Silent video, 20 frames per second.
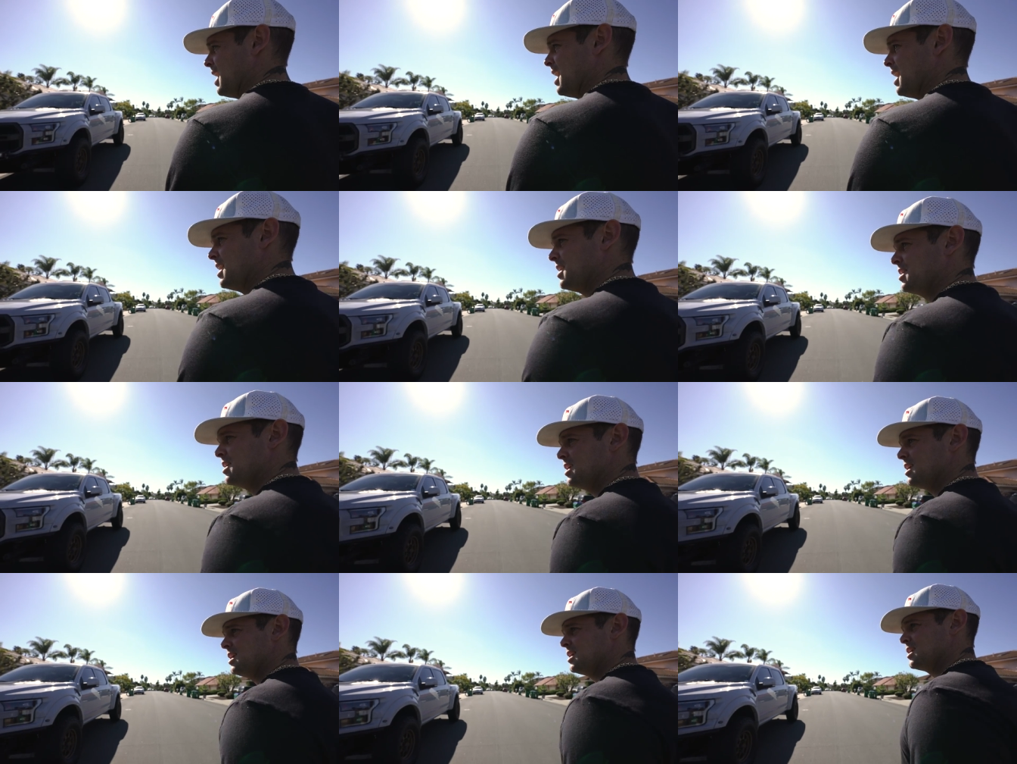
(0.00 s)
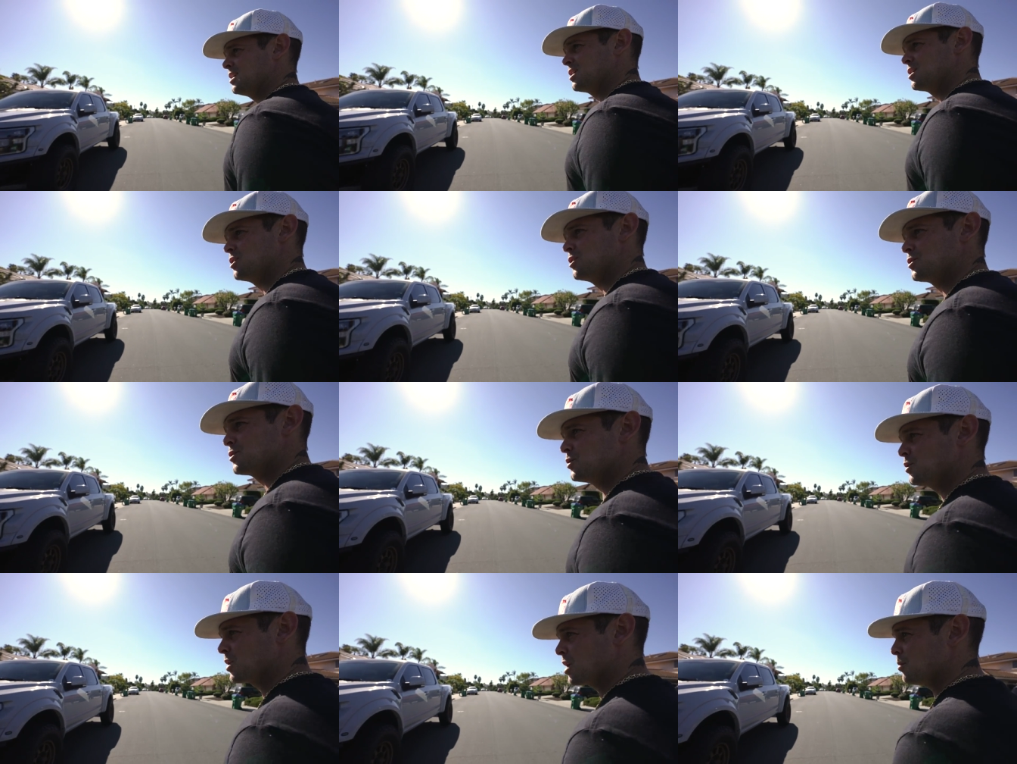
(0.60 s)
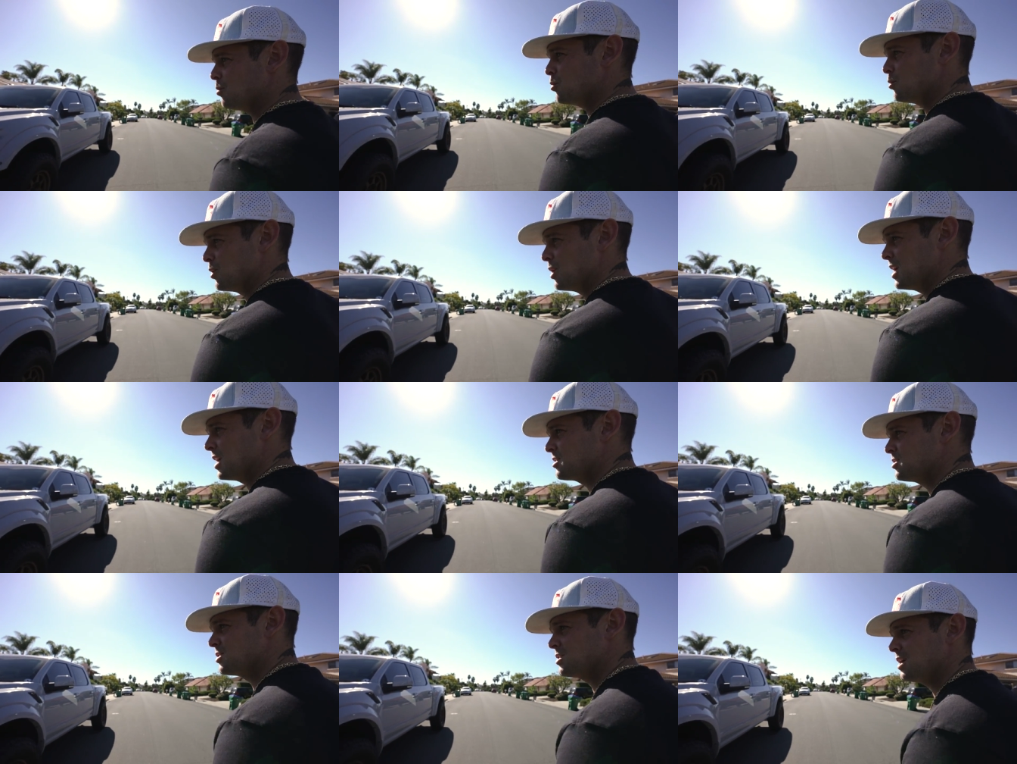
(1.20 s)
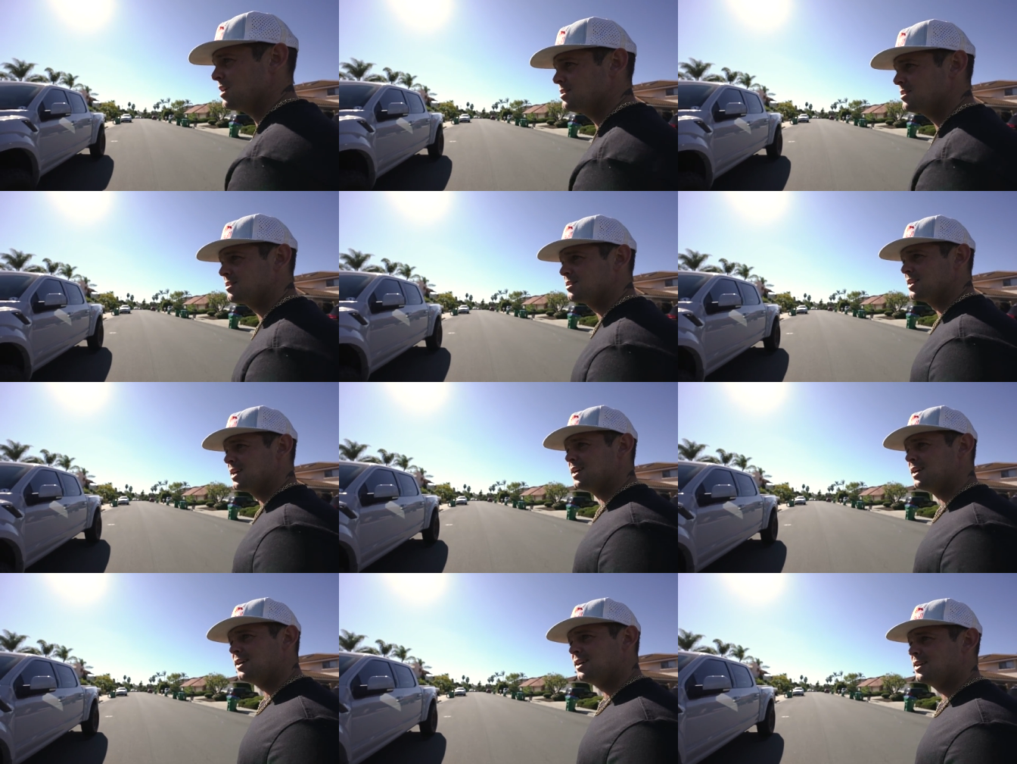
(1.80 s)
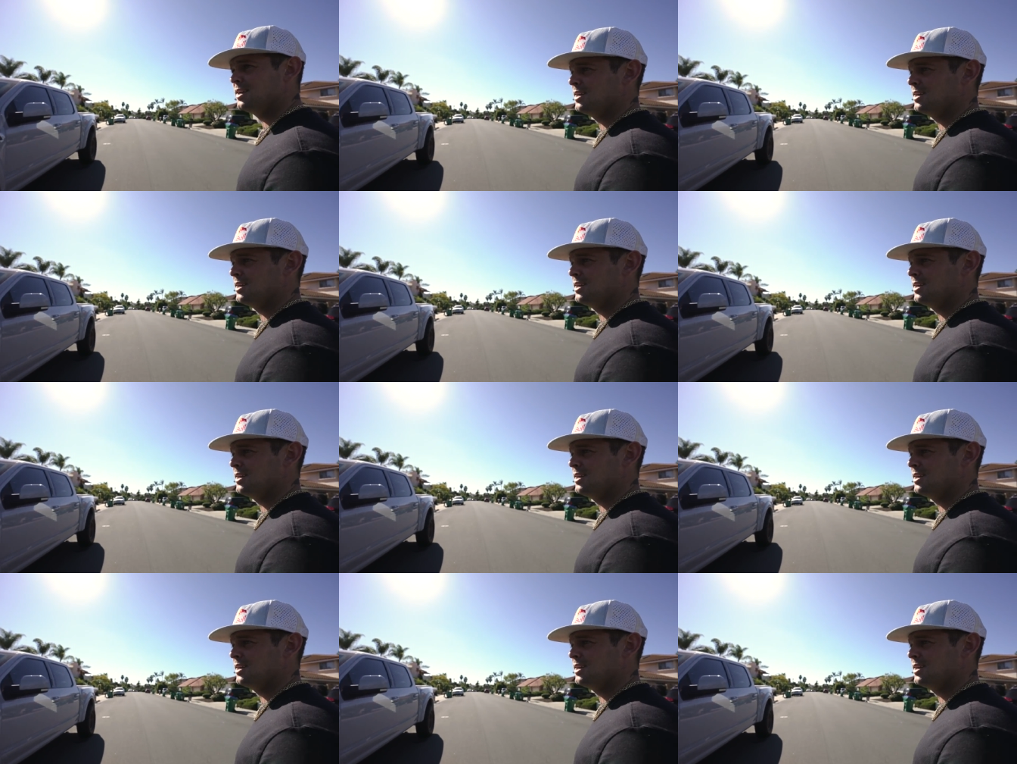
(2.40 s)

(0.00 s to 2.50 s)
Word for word: and uh, go through a couple more exercises there.